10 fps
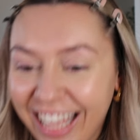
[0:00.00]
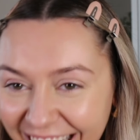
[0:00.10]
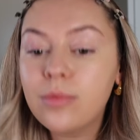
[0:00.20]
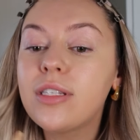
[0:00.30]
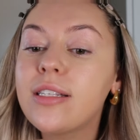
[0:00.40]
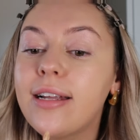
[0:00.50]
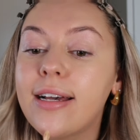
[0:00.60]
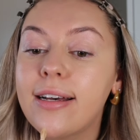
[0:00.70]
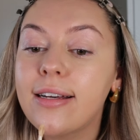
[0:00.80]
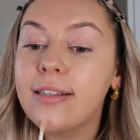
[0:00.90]
I'm just going to
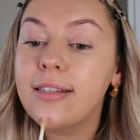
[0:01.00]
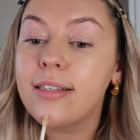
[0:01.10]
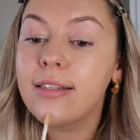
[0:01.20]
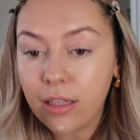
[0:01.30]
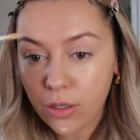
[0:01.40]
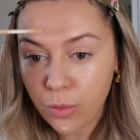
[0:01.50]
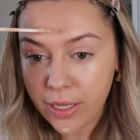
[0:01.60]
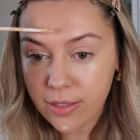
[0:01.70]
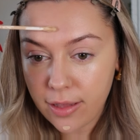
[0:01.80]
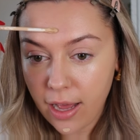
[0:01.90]
add a little bit
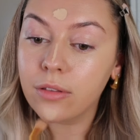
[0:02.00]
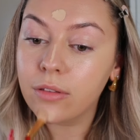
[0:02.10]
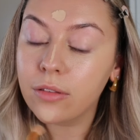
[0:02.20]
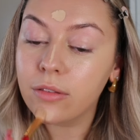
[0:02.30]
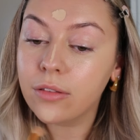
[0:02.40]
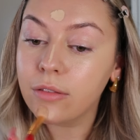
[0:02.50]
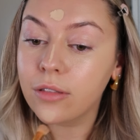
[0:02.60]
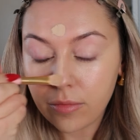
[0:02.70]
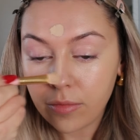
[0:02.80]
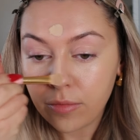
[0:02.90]
to the high points of my
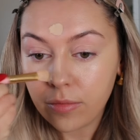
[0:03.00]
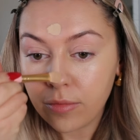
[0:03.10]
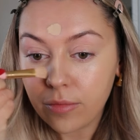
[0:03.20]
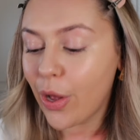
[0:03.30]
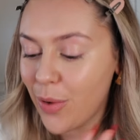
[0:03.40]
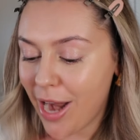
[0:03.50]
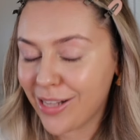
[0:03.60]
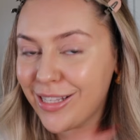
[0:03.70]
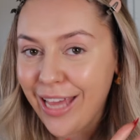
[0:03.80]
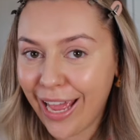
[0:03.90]
face as well. So
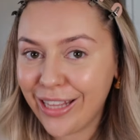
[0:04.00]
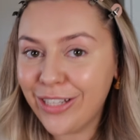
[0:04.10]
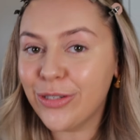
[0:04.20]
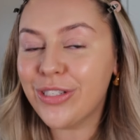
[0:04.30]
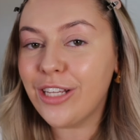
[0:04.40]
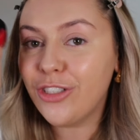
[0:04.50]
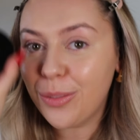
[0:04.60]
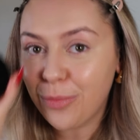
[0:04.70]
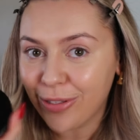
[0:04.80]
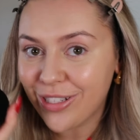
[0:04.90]
next thing Hailey does is she
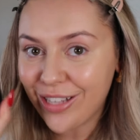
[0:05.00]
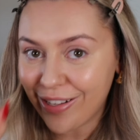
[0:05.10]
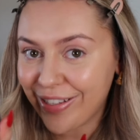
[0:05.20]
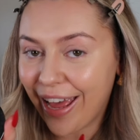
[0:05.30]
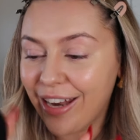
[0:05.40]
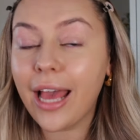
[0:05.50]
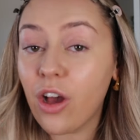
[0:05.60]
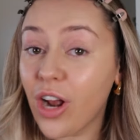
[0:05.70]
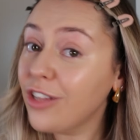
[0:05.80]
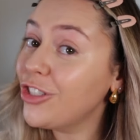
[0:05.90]
bronzes her skin. I
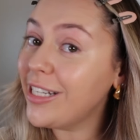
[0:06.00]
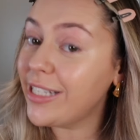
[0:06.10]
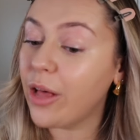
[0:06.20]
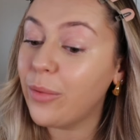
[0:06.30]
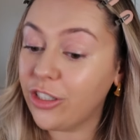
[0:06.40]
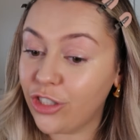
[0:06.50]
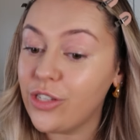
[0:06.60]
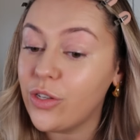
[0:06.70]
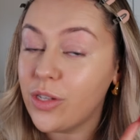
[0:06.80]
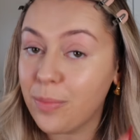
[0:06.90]
can't actually tell whether she's
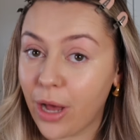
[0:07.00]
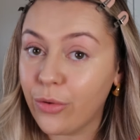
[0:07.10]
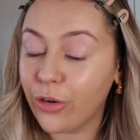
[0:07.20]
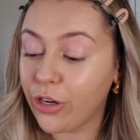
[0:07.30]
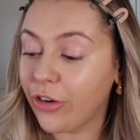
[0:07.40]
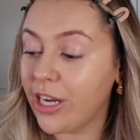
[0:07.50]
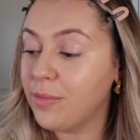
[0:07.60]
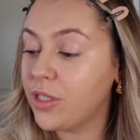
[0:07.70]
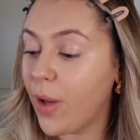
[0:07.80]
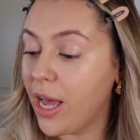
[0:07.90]
using powder or cream,
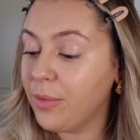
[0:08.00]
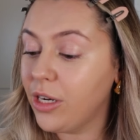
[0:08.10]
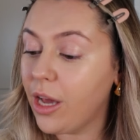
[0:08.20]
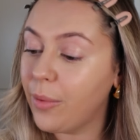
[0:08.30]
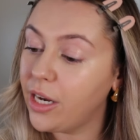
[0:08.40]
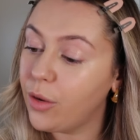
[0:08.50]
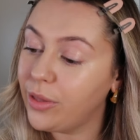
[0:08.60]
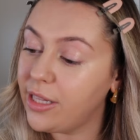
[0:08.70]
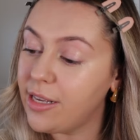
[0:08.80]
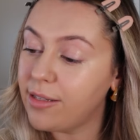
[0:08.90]
so I'm going to go in
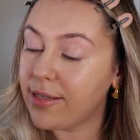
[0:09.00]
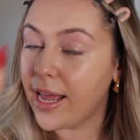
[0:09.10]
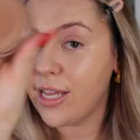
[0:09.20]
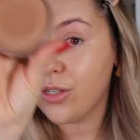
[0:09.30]
with the Say